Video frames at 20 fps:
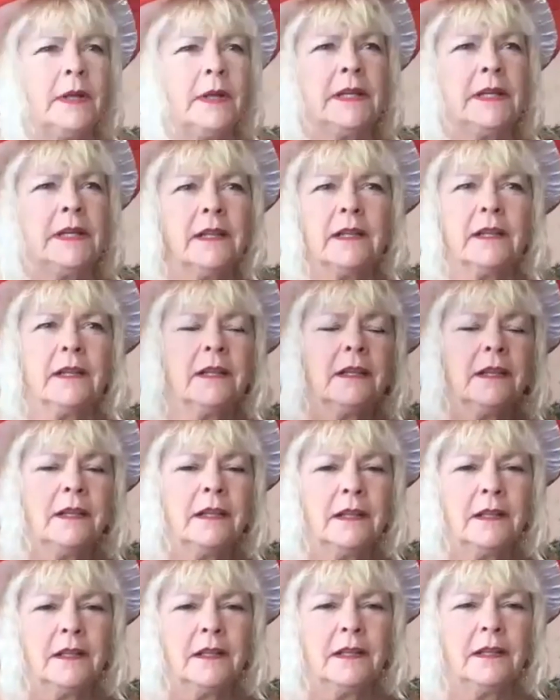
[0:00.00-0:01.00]
I didn't.
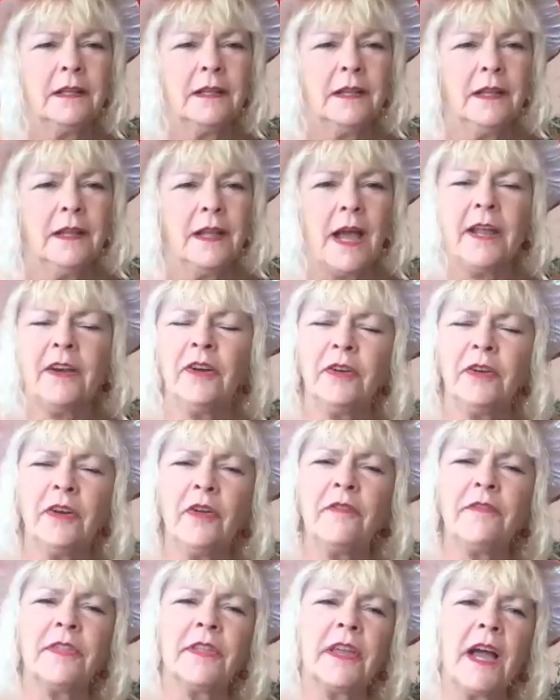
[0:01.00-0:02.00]
I don't
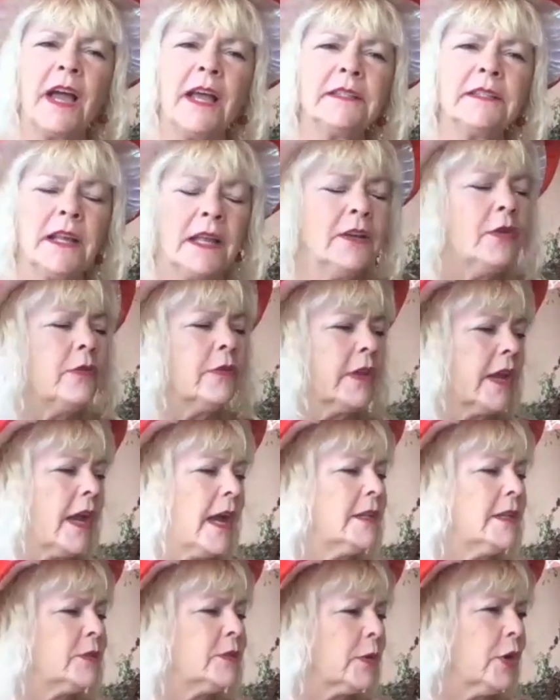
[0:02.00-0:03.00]
know if the guys, I know the
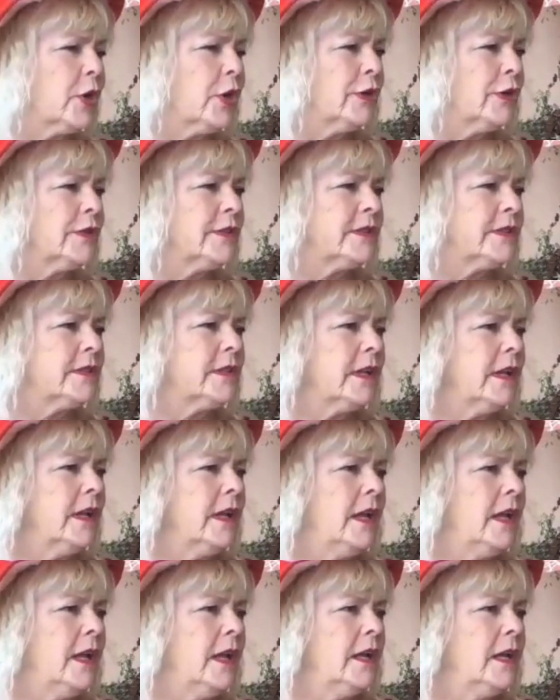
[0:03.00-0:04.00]
guys rehearsed
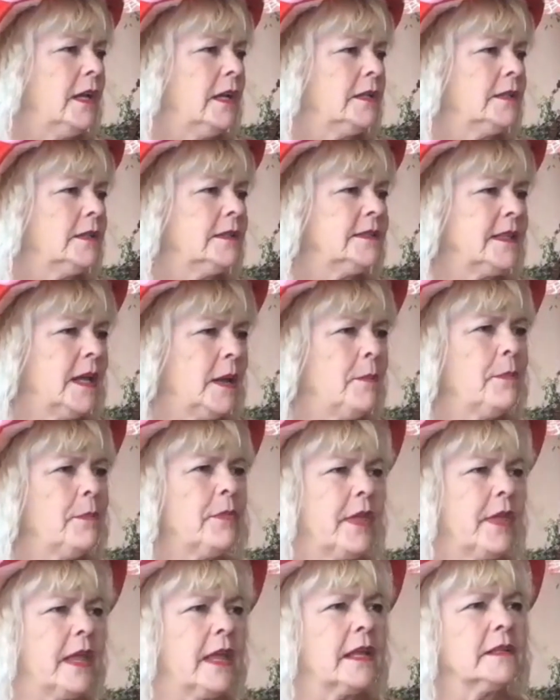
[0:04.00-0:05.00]
some
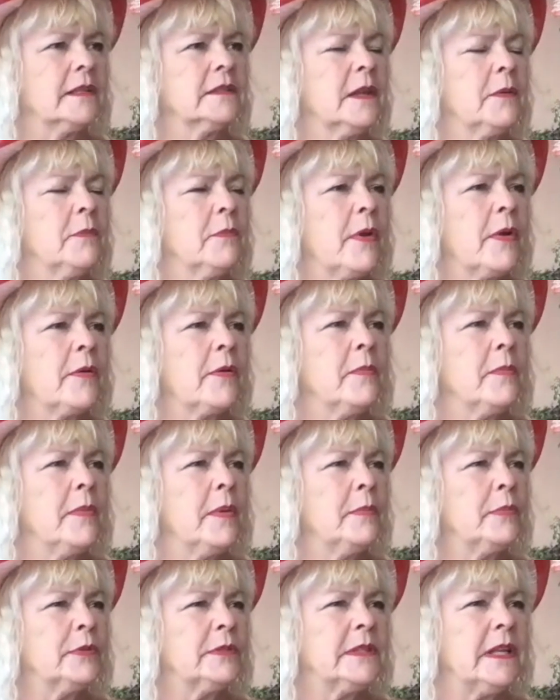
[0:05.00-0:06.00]
things. I
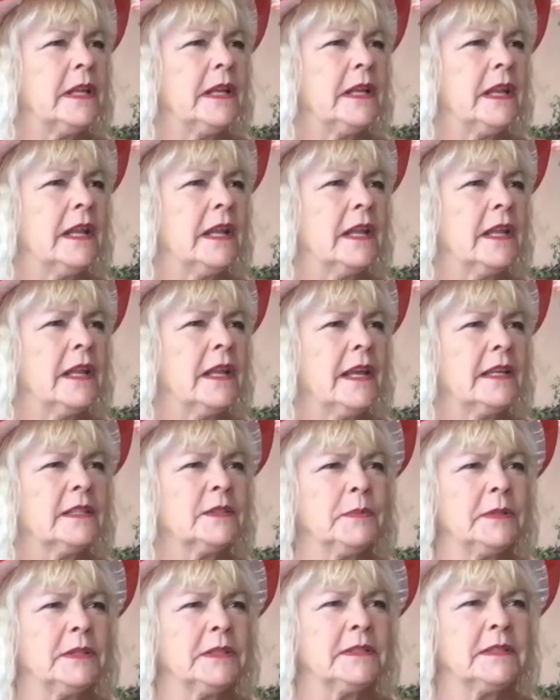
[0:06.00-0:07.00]
remember he
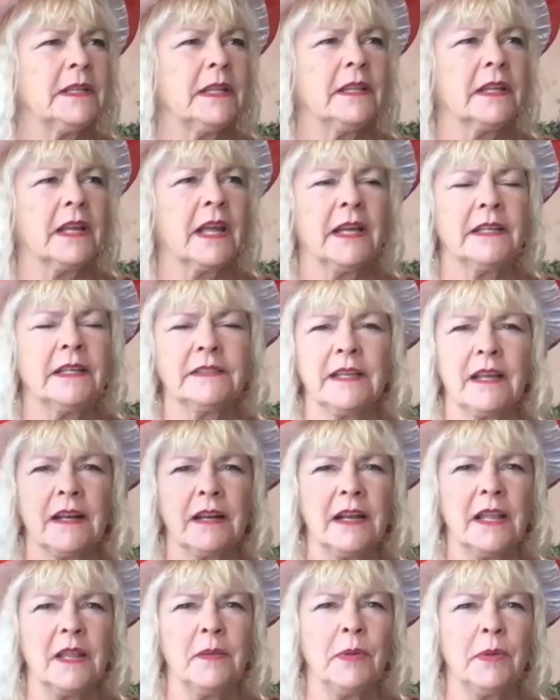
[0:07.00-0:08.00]
asked me to send the guys out
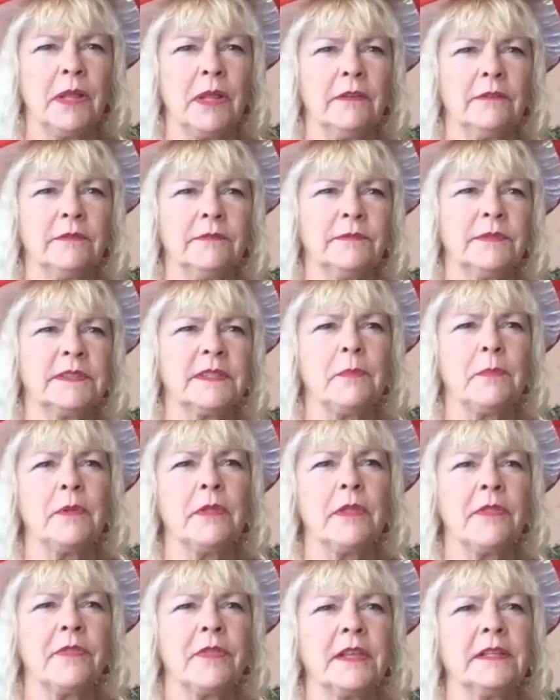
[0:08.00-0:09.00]
an email of some
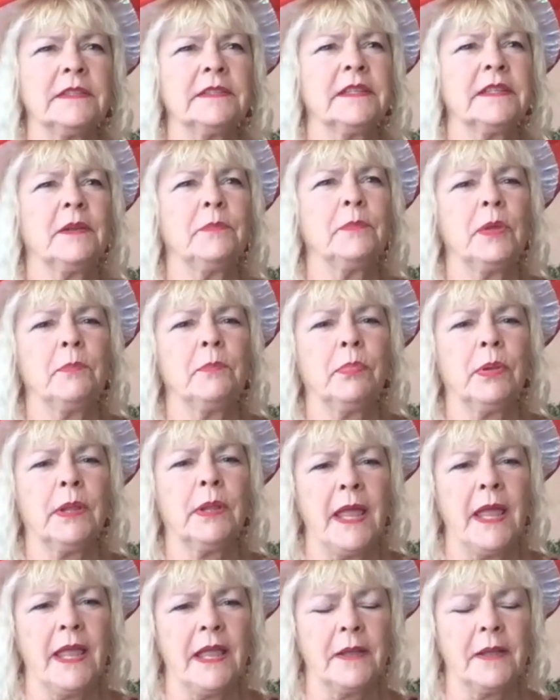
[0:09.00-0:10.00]
of the things they'd be
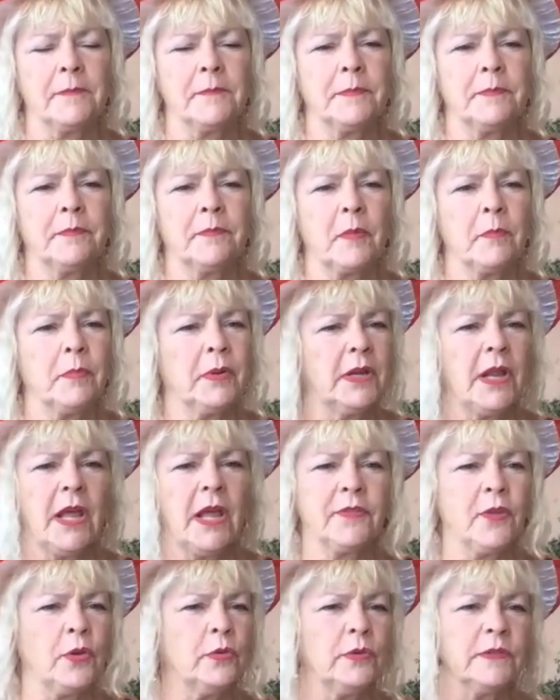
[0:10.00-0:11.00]
playing, but
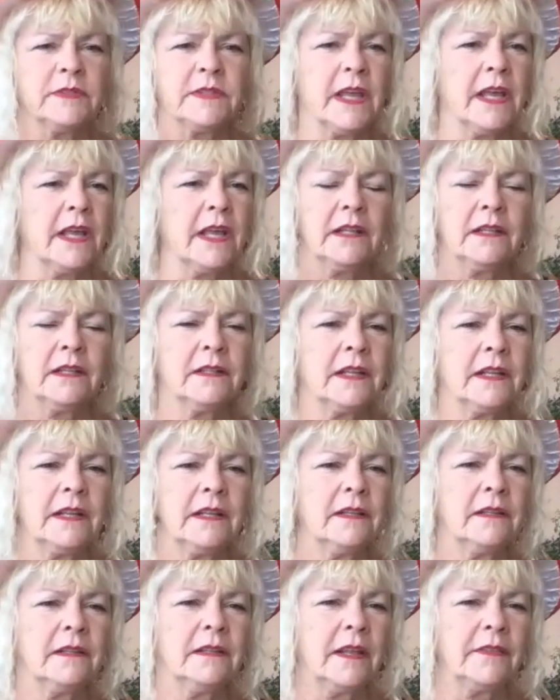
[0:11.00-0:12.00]
not the whole set.
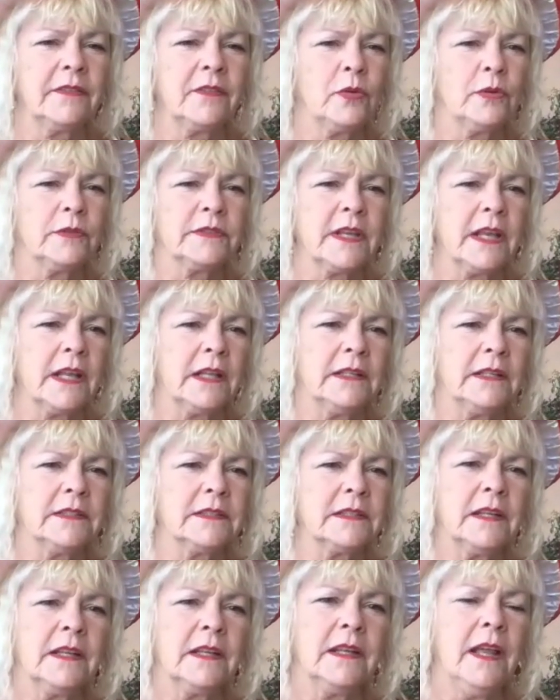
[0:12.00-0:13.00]
Not the whole set
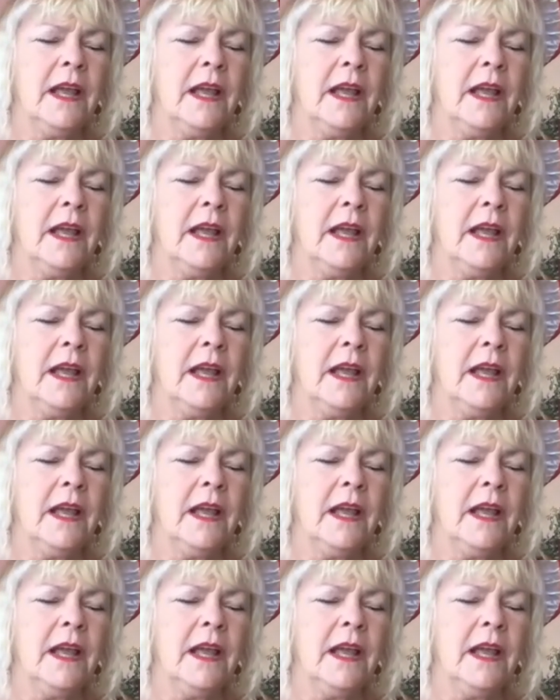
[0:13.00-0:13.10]
list.